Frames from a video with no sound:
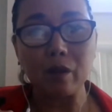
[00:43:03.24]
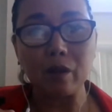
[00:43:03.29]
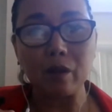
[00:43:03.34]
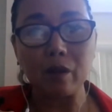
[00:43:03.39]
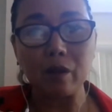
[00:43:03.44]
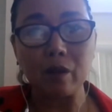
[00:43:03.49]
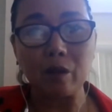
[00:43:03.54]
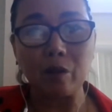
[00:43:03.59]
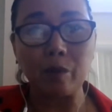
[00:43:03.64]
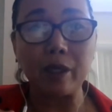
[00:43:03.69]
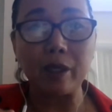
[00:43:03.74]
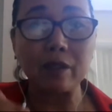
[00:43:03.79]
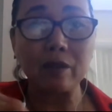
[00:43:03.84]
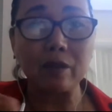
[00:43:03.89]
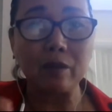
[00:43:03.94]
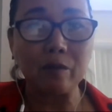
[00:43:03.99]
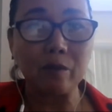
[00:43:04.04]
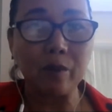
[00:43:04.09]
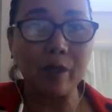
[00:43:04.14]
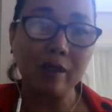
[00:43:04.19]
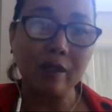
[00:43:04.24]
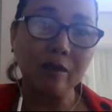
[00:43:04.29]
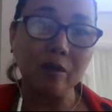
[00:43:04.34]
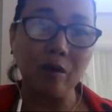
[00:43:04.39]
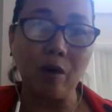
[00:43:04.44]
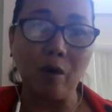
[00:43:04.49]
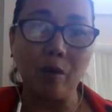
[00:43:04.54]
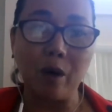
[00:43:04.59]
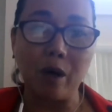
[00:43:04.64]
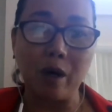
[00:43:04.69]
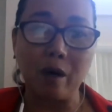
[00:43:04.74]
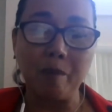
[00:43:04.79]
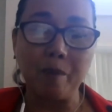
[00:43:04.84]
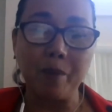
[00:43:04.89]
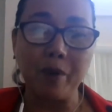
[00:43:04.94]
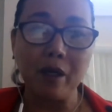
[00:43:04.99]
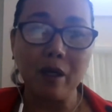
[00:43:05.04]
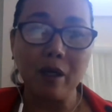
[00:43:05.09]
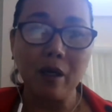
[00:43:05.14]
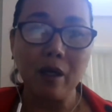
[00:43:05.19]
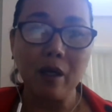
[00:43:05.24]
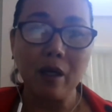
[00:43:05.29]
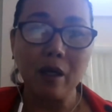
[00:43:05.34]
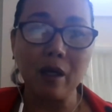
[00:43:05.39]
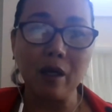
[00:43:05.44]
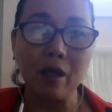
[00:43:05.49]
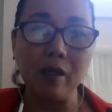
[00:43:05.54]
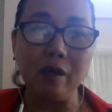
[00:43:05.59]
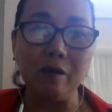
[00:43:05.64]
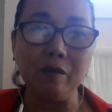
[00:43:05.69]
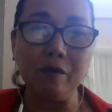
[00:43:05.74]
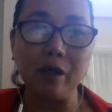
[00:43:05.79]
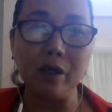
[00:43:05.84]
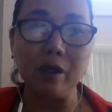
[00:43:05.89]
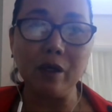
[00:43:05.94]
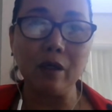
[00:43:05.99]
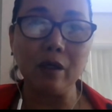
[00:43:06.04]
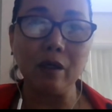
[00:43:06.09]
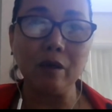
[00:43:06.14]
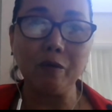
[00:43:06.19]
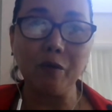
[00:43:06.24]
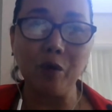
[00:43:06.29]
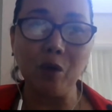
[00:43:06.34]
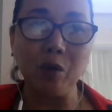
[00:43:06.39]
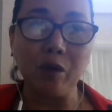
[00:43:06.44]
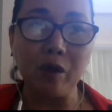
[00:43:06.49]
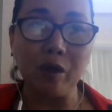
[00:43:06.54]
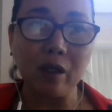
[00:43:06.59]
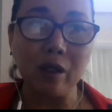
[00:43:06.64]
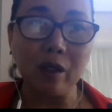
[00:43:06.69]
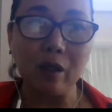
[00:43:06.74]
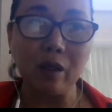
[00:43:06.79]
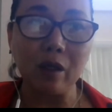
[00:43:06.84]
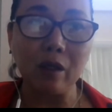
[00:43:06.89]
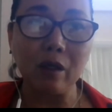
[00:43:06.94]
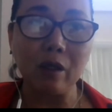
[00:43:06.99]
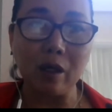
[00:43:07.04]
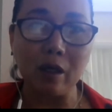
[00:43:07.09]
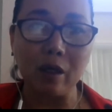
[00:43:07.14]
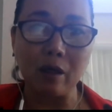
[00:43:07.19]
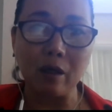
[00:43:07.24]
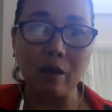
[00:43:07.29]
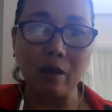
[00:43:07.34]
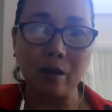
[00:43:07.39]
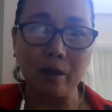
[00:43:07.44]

the rental rates go up. And even if you think that,